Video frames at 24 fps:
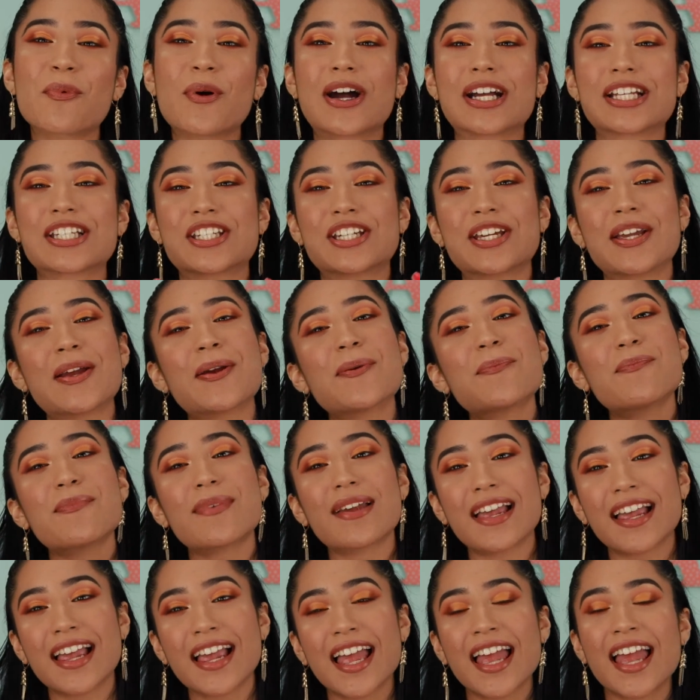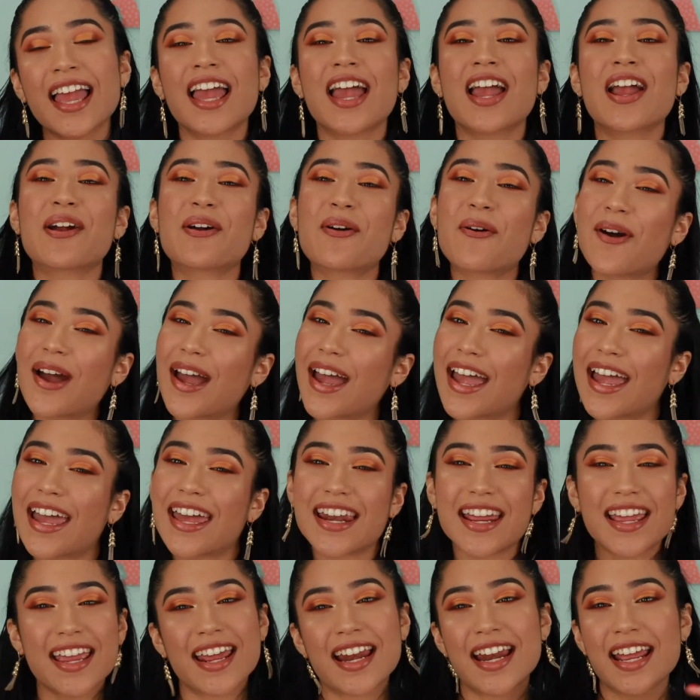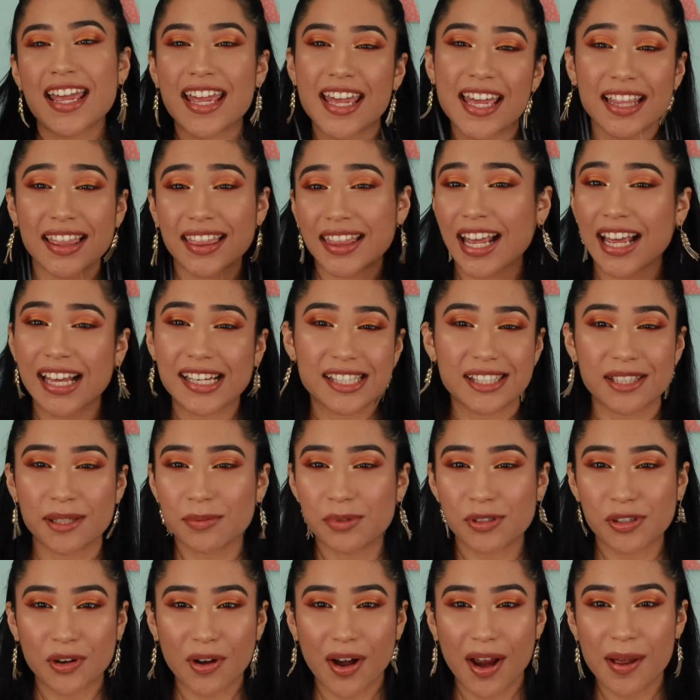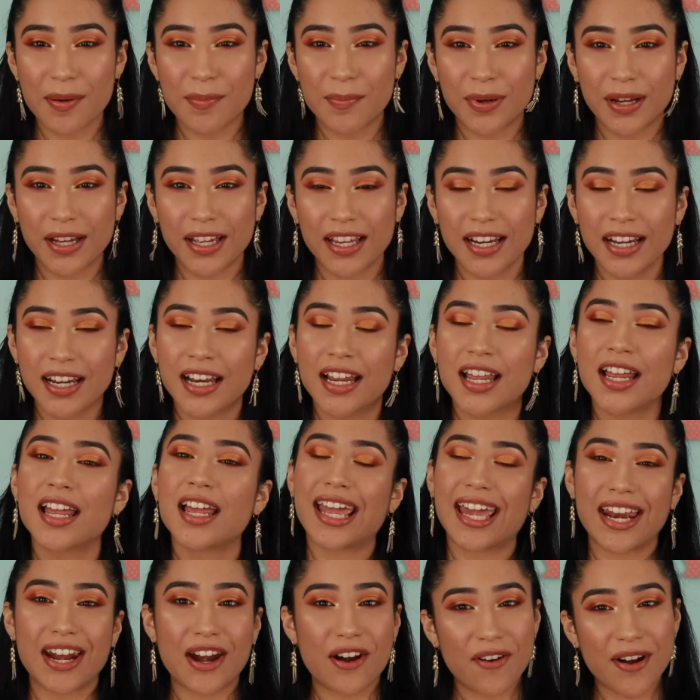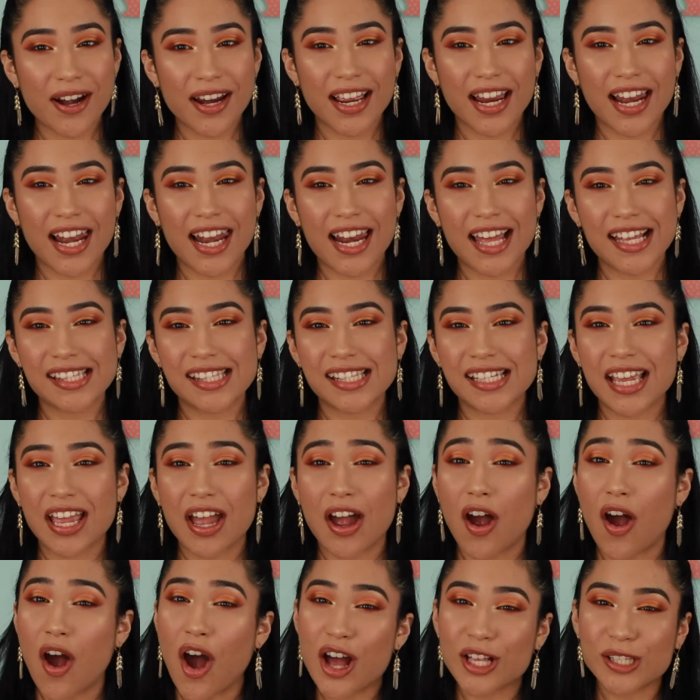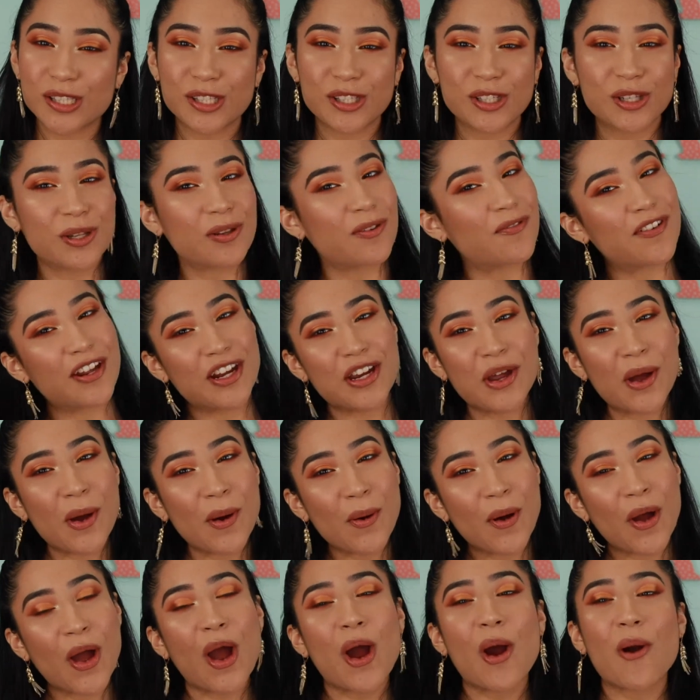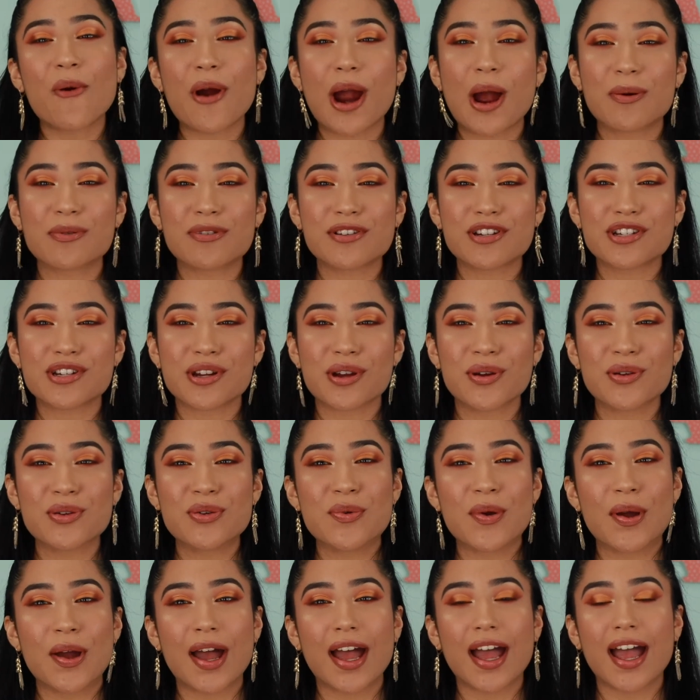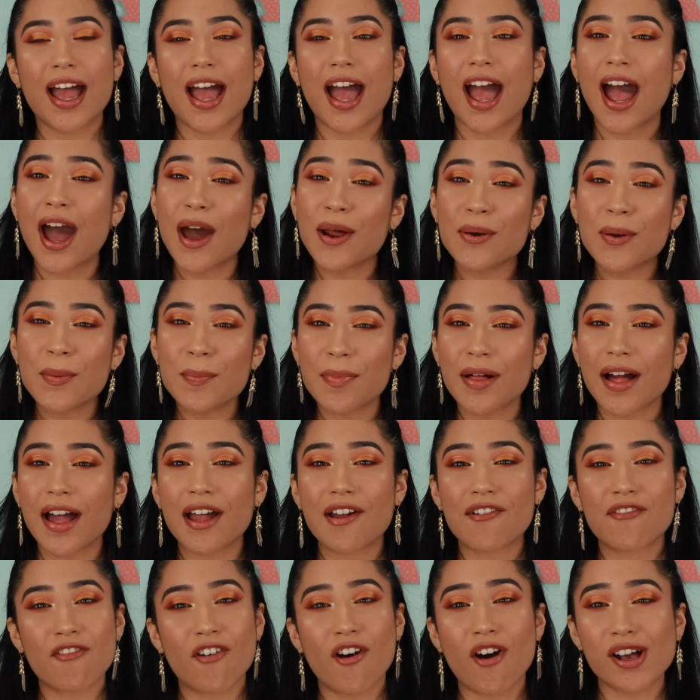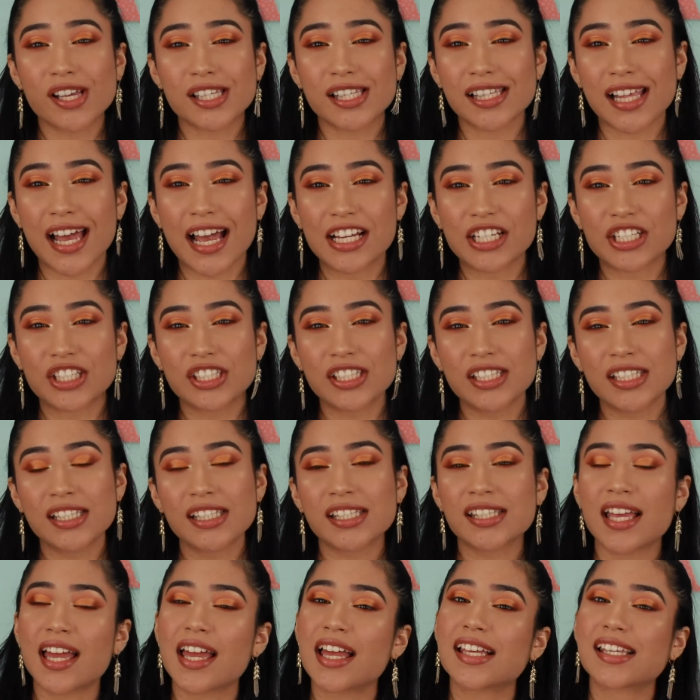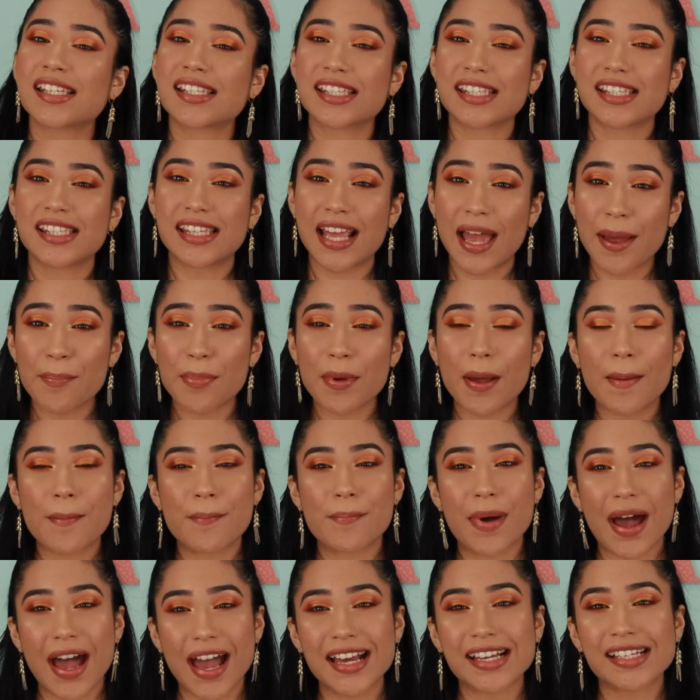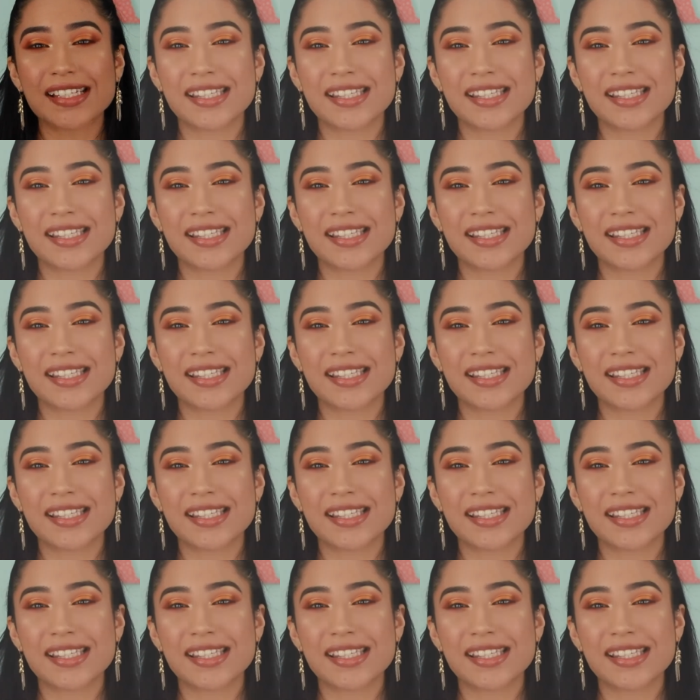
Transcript: watching me, go ahead and hit that subscribe button. And all right, let's get on to the video where I will show you how to apply false lashes step by